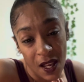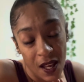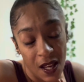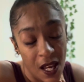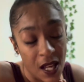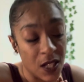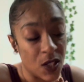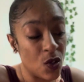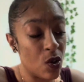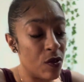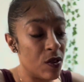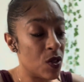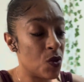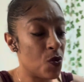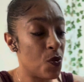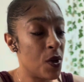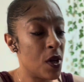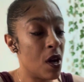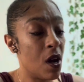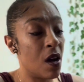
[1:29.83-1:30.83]
And Taurus,
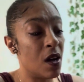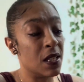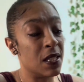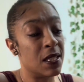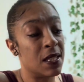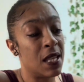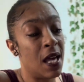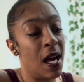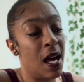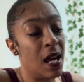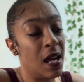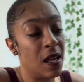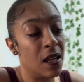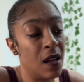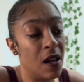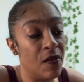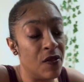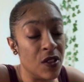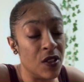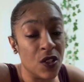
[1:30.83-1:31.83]
we are a sign
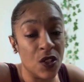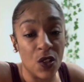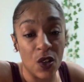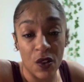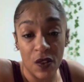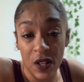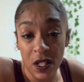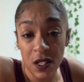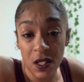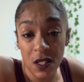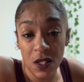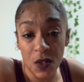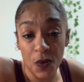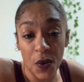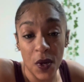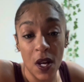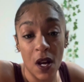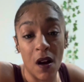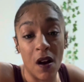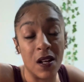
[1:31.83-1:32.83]
of endurance.
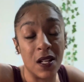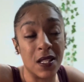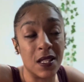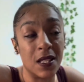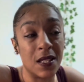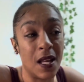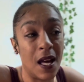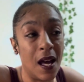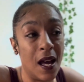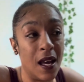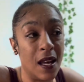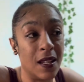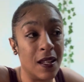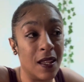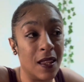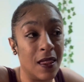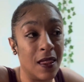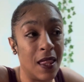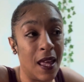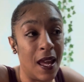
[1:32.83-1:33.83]
We are a sign
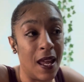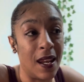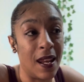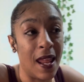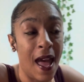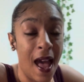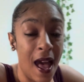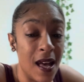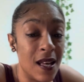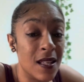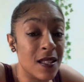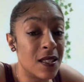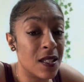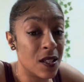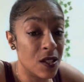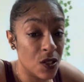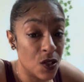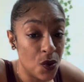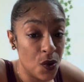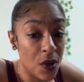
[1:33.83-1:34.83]
that has
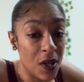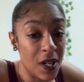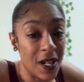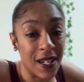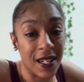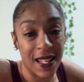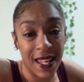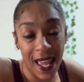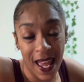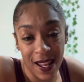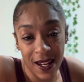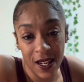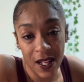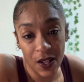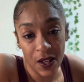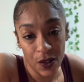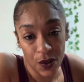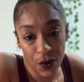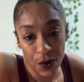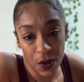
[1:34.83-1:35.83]
endured and can
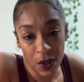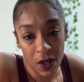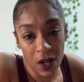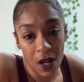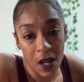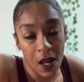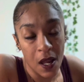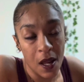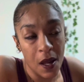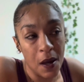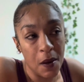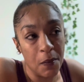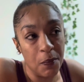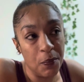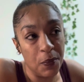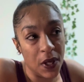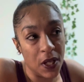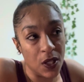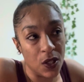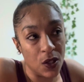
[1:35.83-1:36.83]
endure,
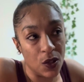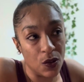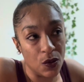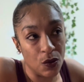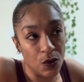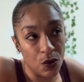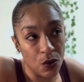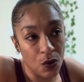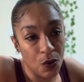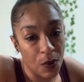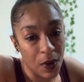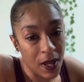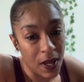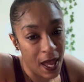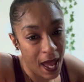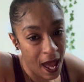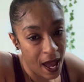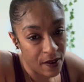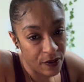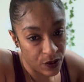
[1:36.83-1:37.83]
but do we
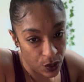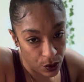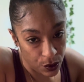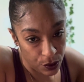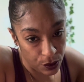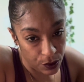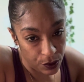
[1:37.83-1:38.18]
have to?